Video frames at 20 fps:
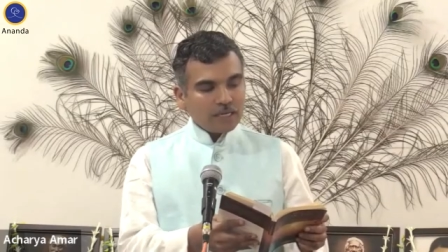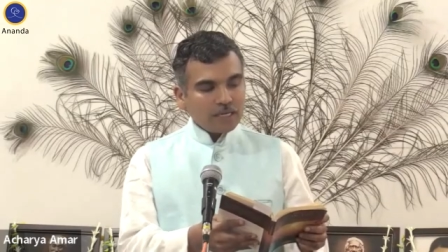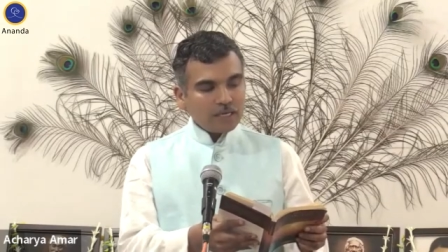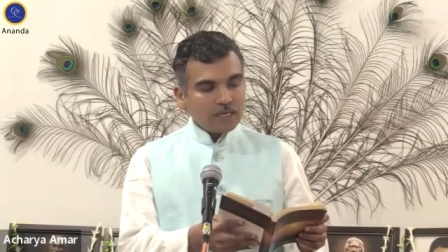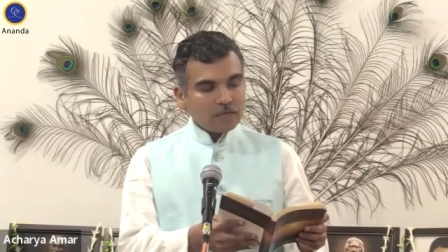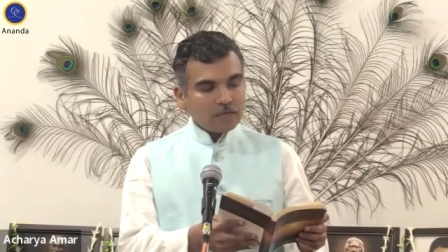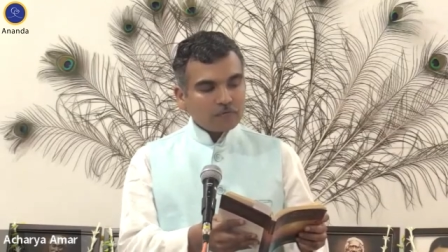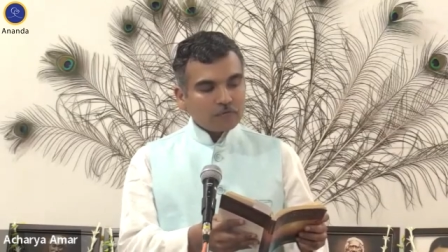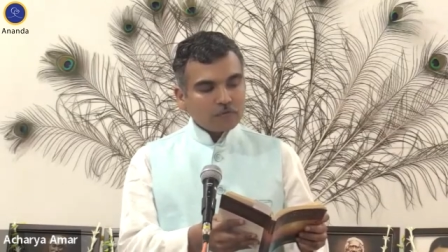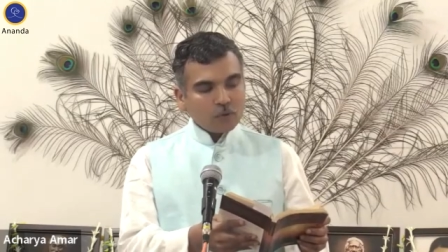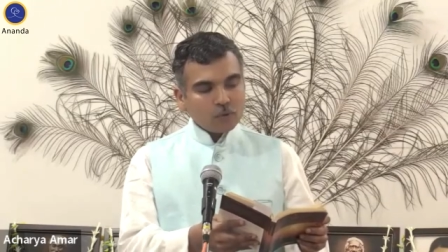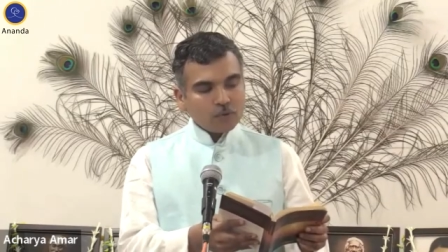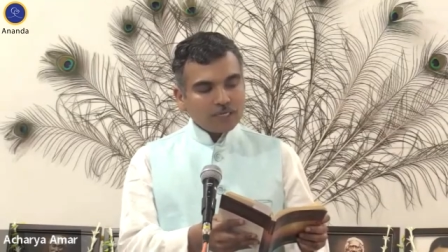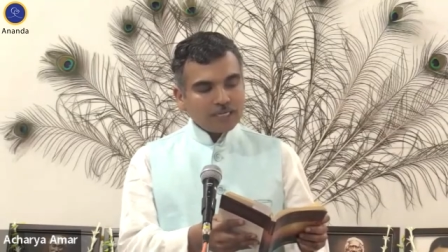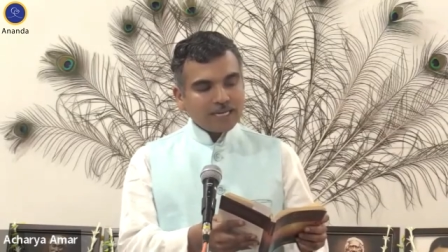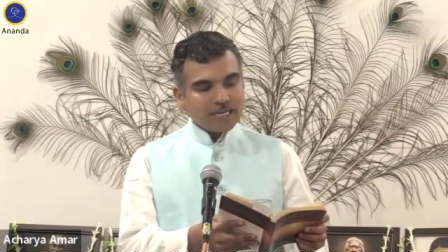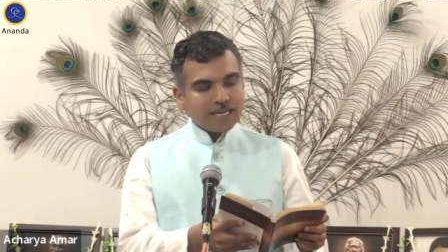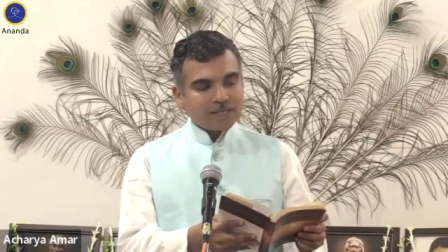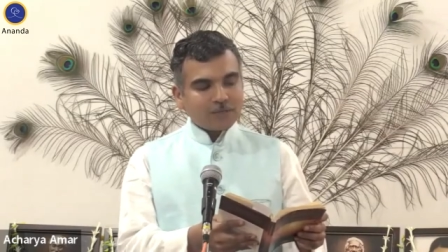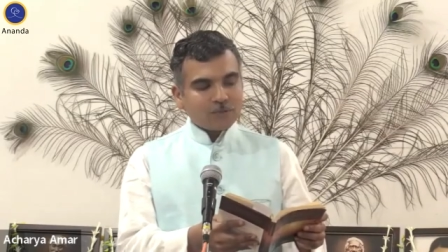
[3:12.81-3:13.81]
if
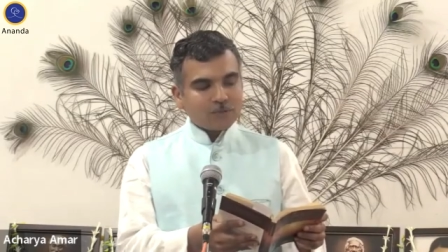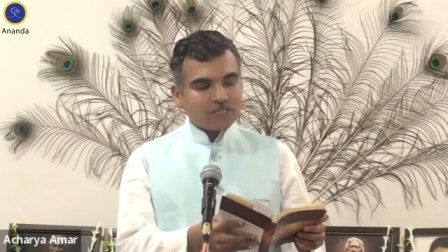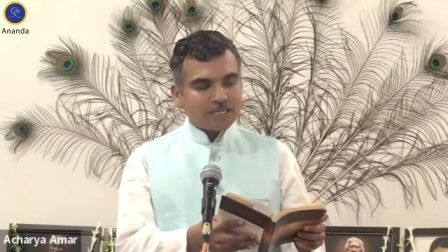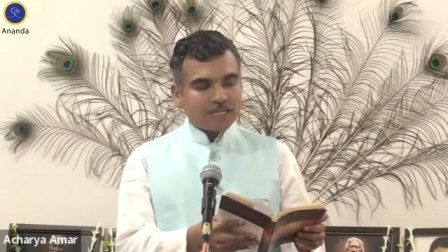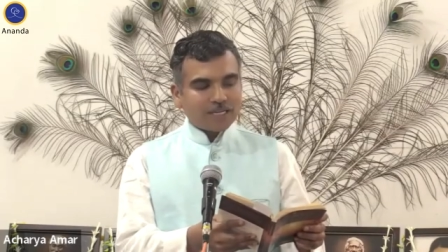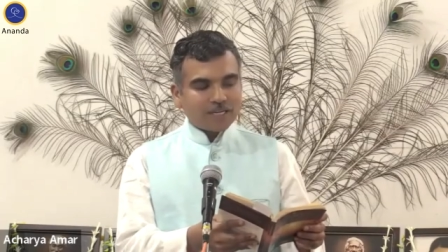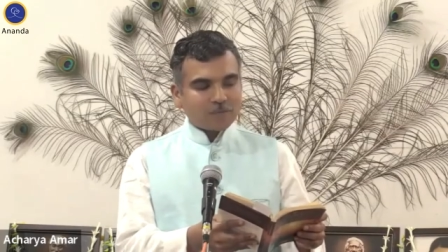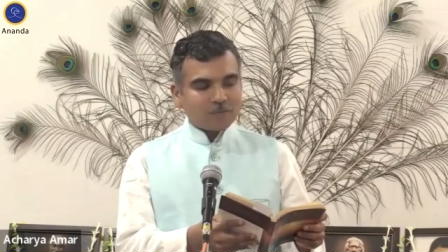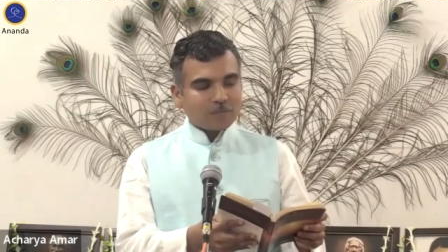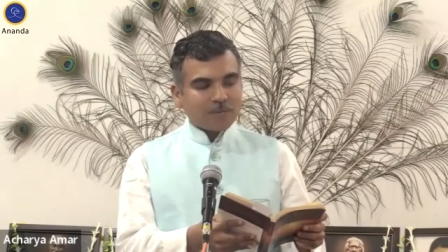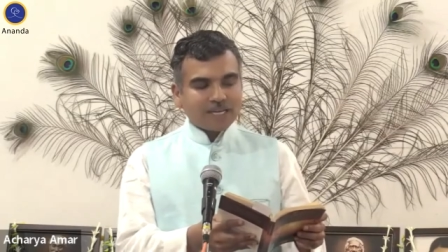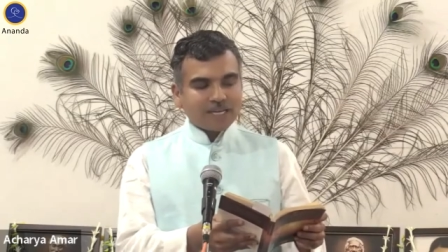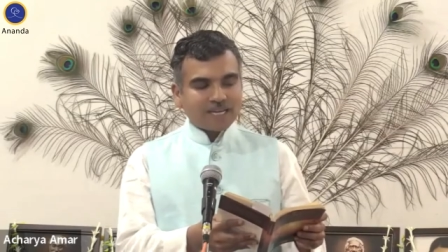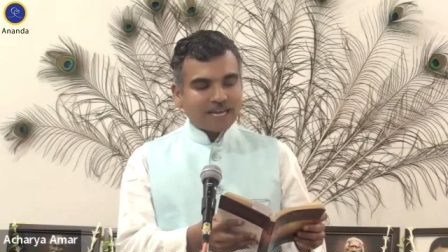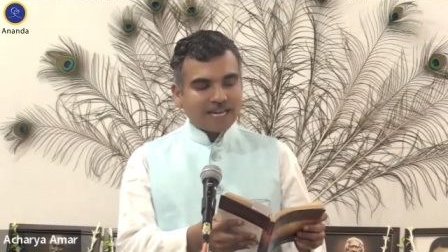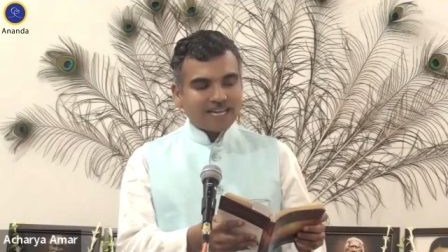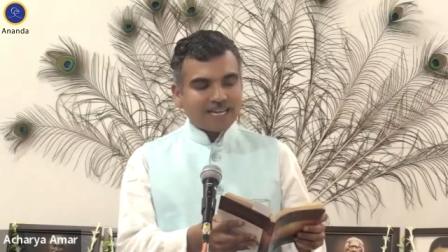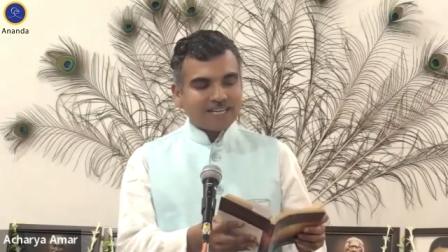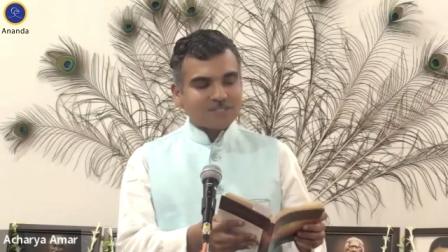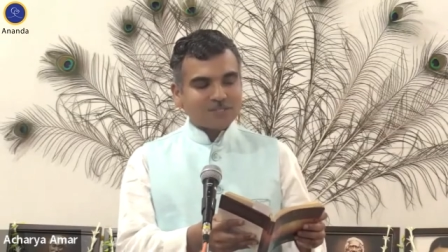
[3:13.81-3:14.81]
only I could get my
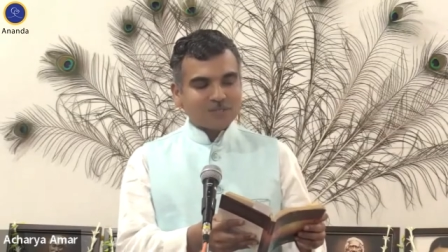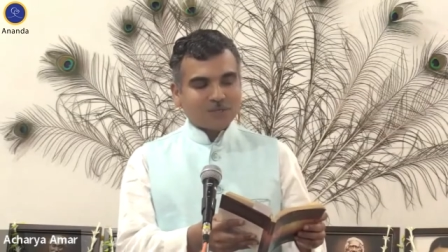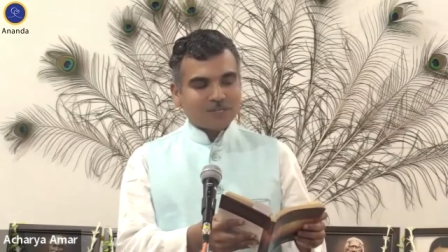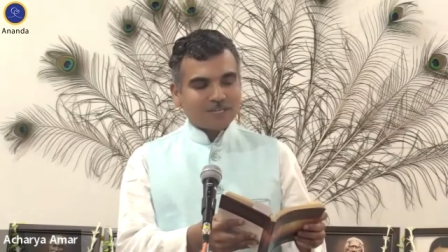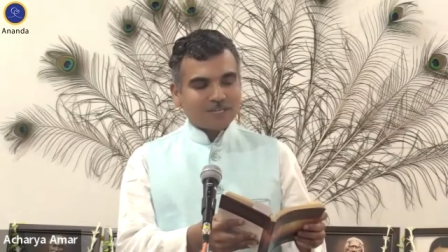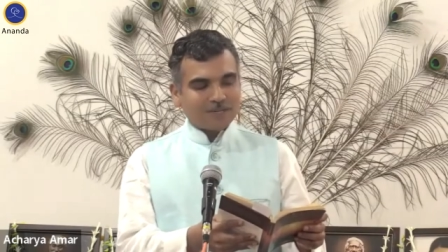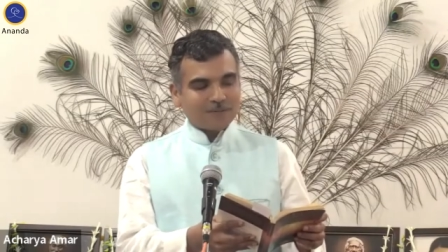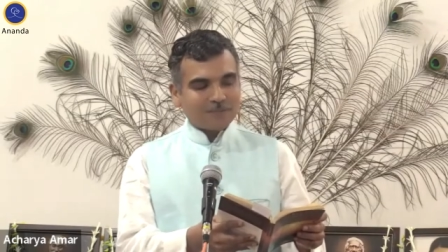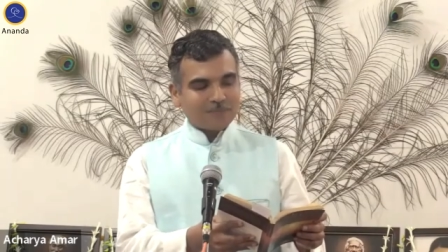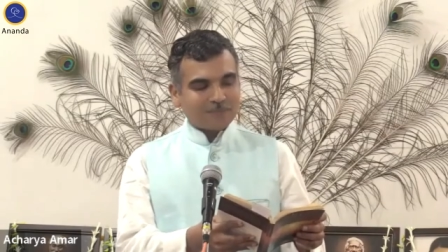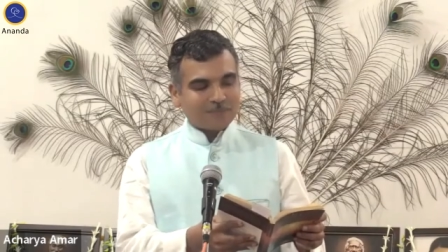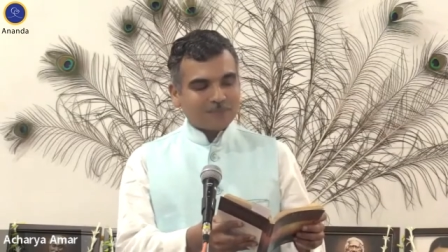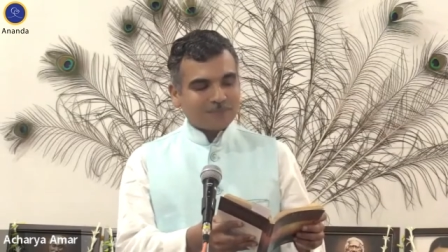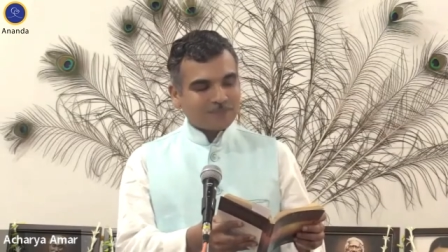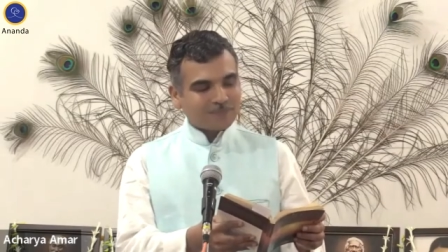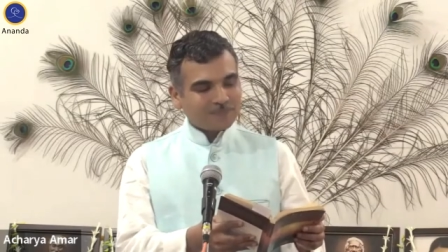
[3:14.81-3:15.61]
hands on him.